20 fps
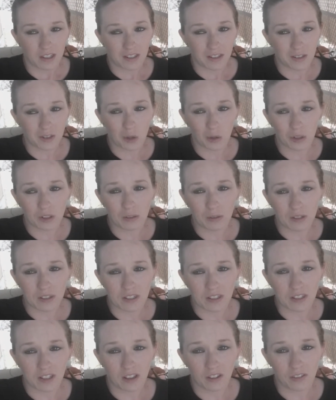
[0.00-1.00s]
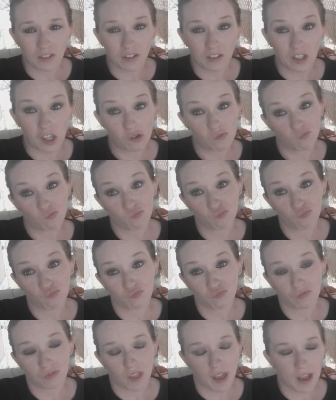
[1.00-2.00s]
It totally was a selfie. It was like
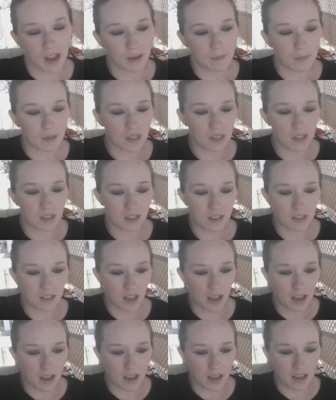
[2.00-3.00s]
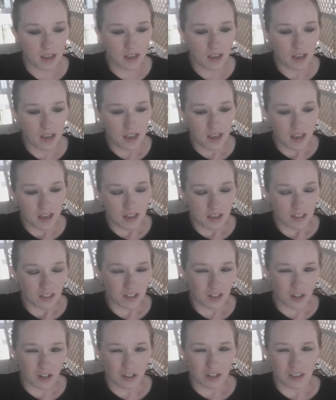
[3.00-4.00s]
that because I
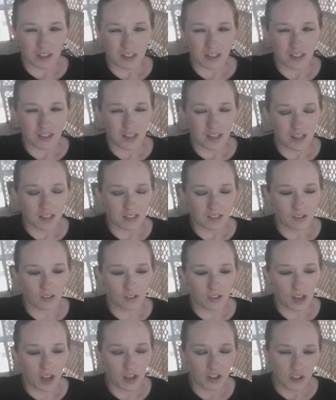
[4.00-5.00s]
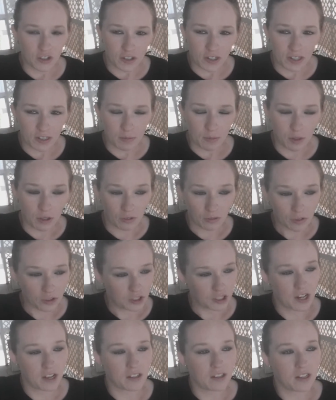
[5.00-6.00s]
started this thing. It's called the 100 Days Beautiful
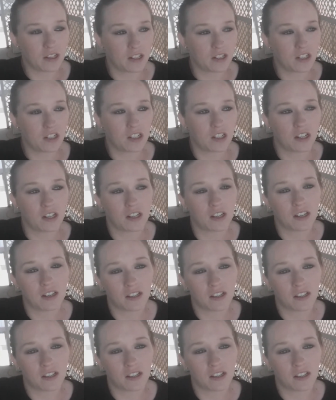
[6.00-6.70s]
Challenge.